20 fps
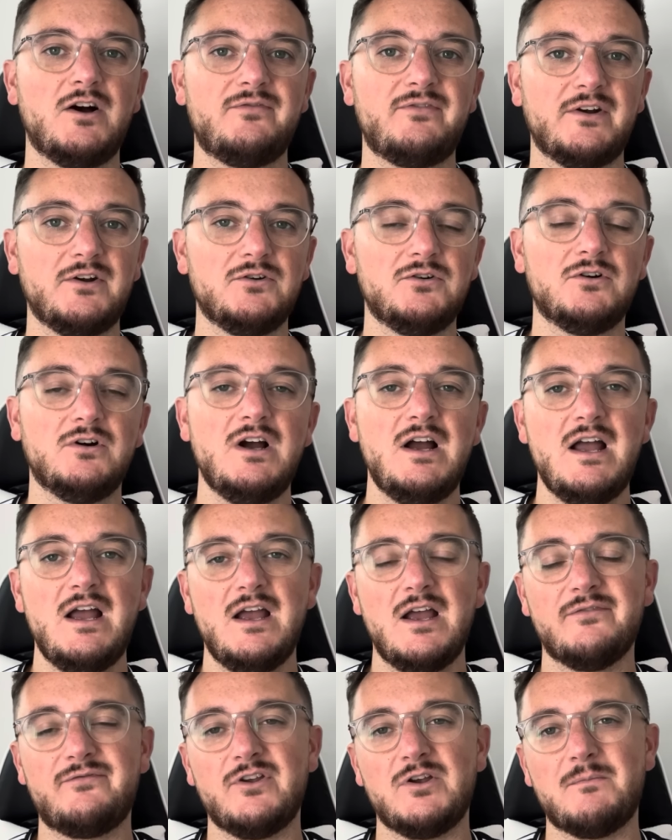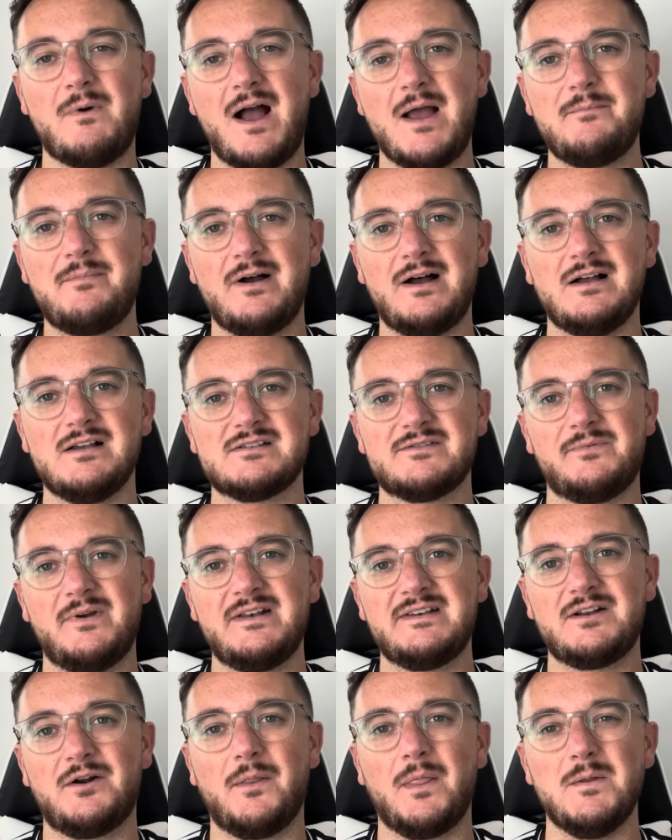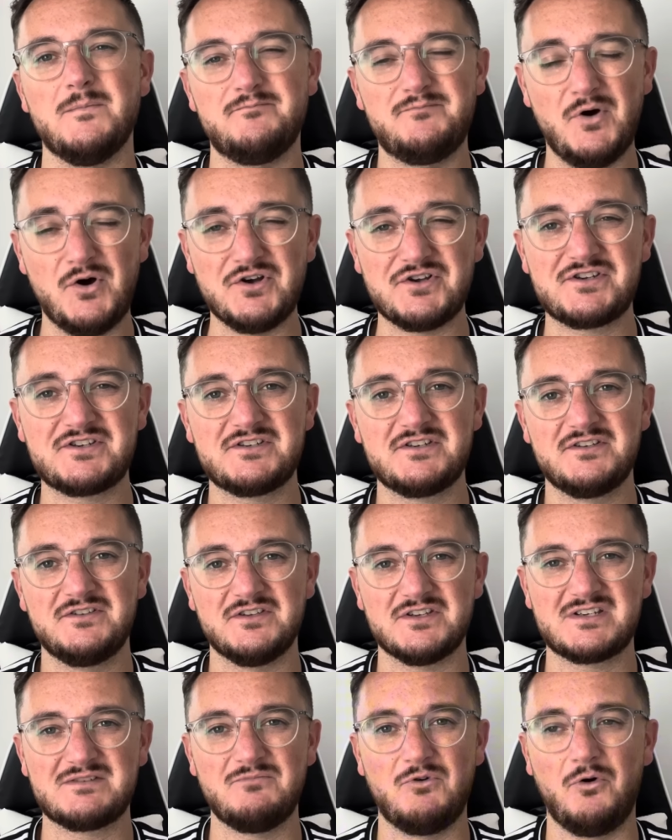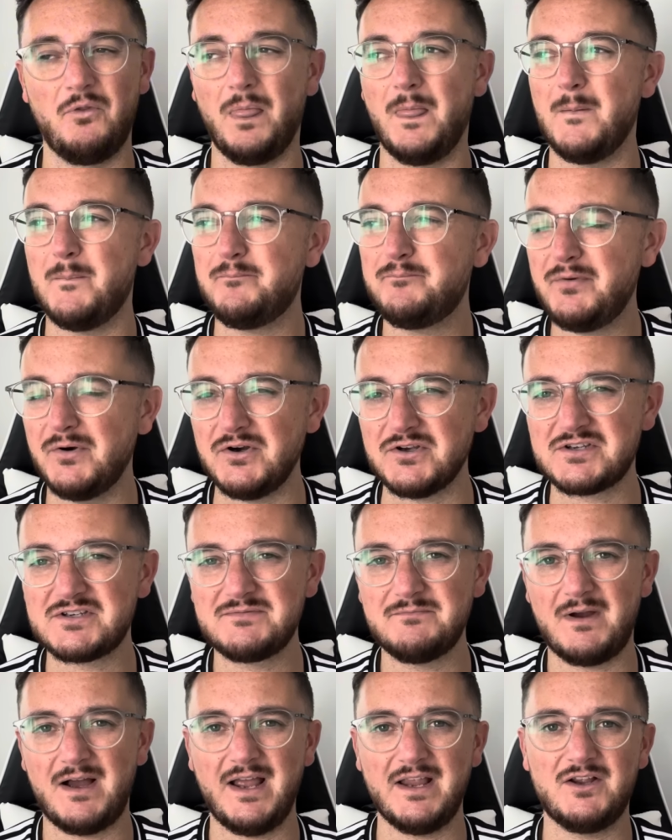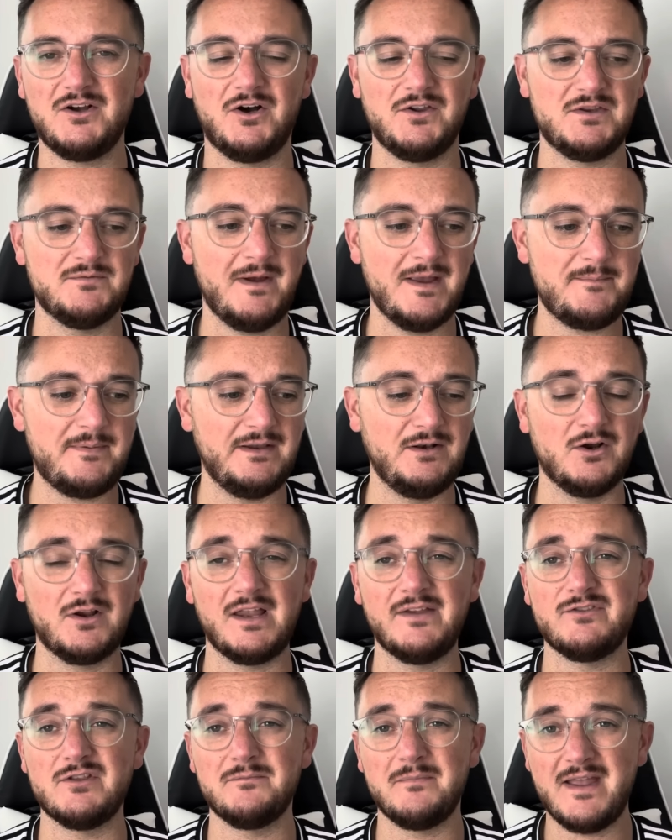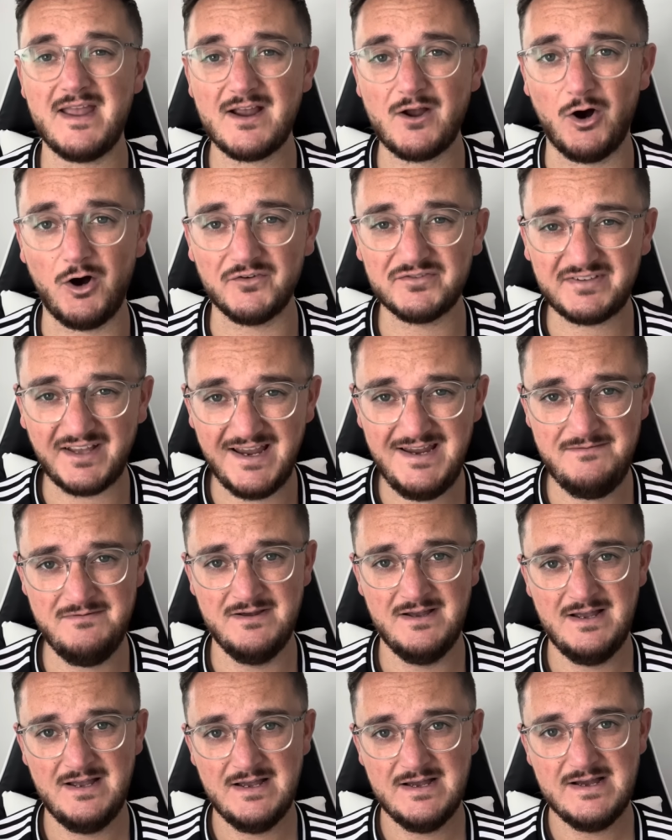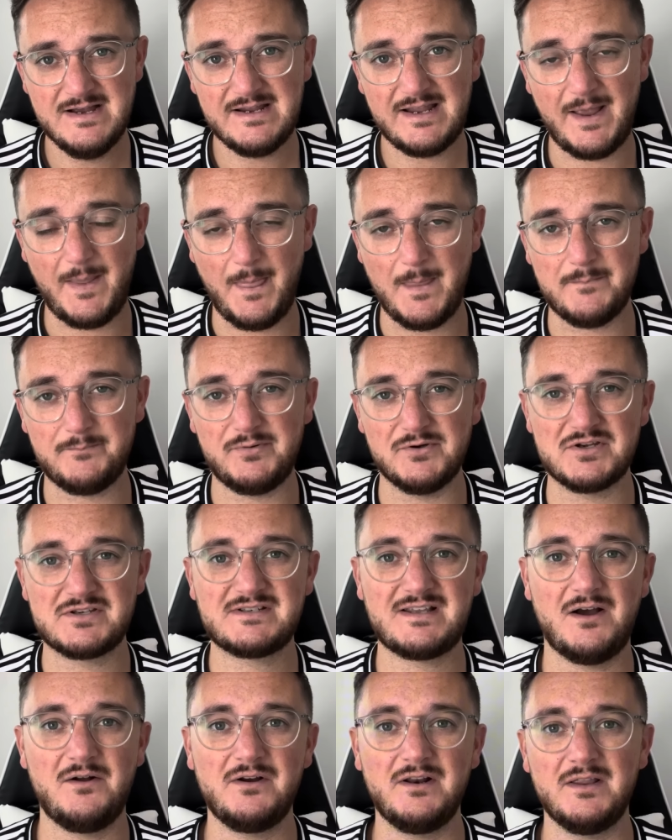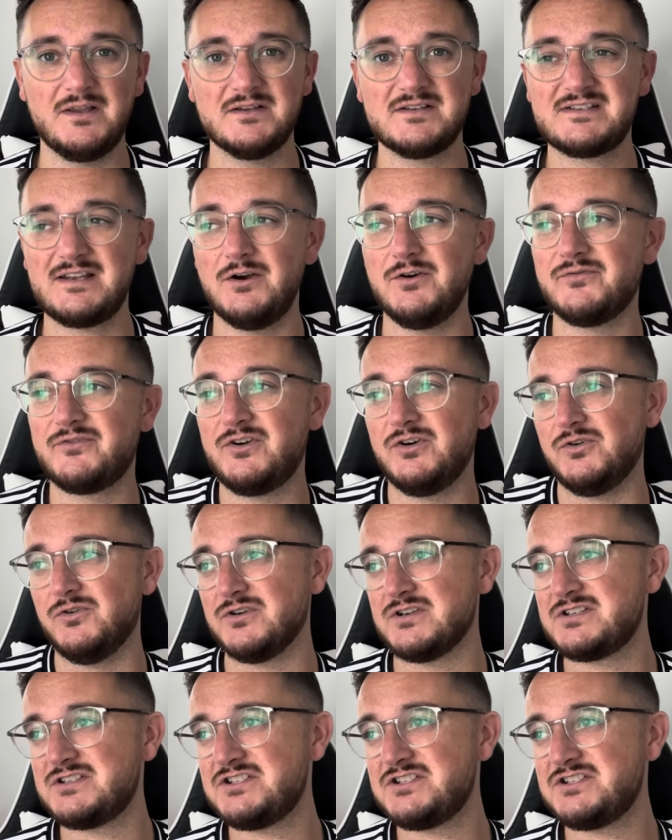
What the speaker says: I know a few of my pals have went down on the bus this morning. The bus, my God. They might be lucky if they make half time, getting the bus down to the south coast.